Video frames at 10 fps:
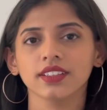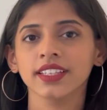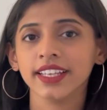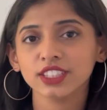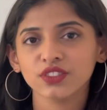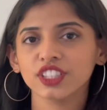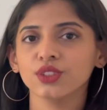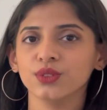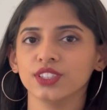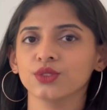The next
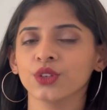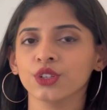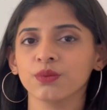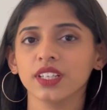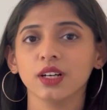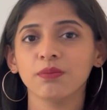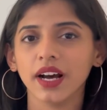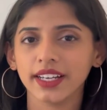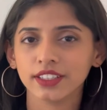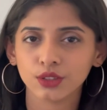video is going to be a
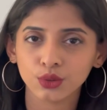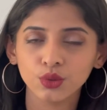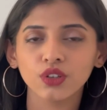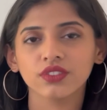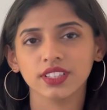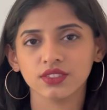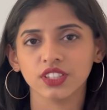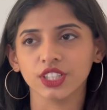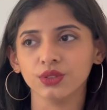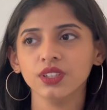part 2 of this
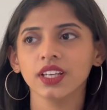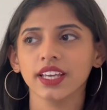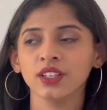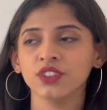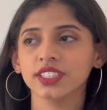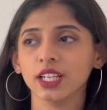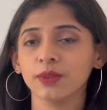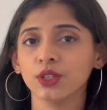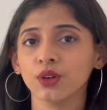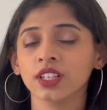video, in which I'll be
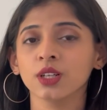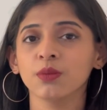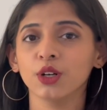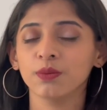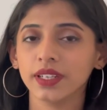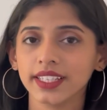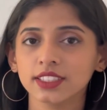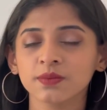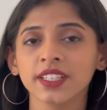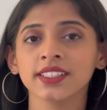talking about
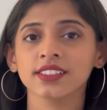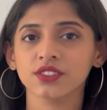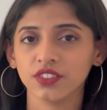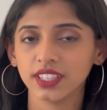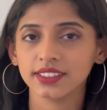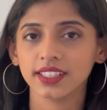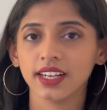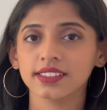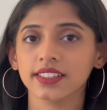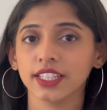placements,
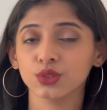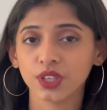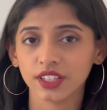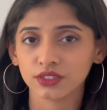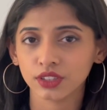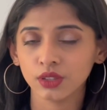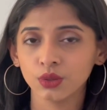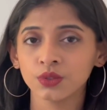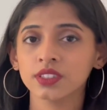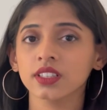visas, educational
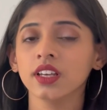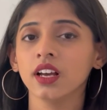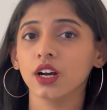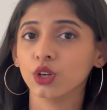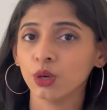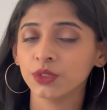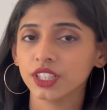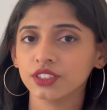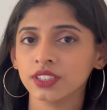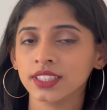loans,
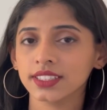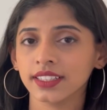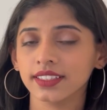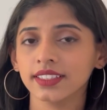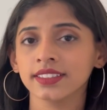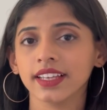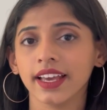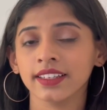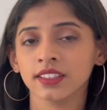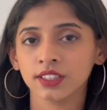accommodation in Sunderland
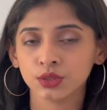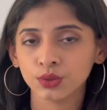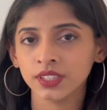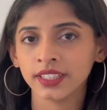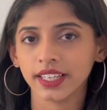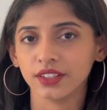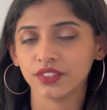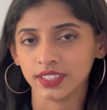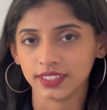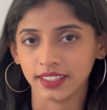and the student life
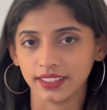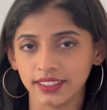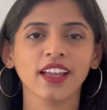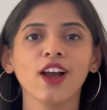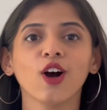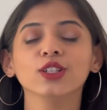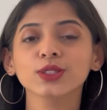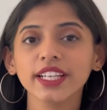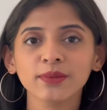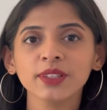in Sunderland. Also,
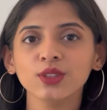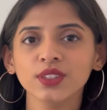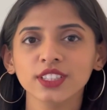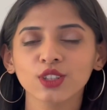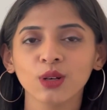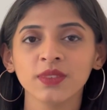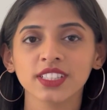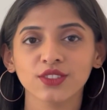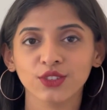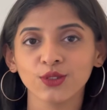let me know in the comments
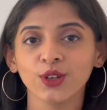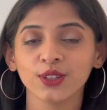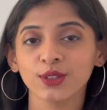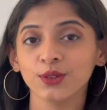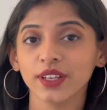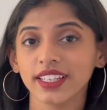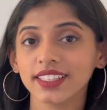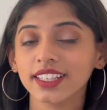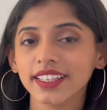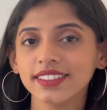if you want to know
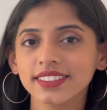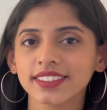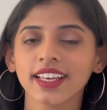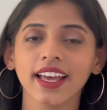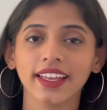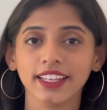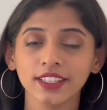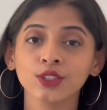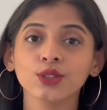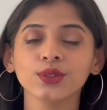anything else, and I'll
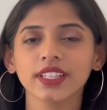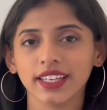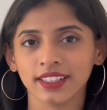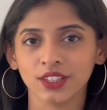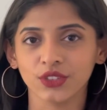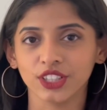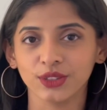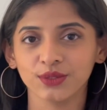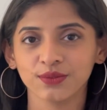include that in the video.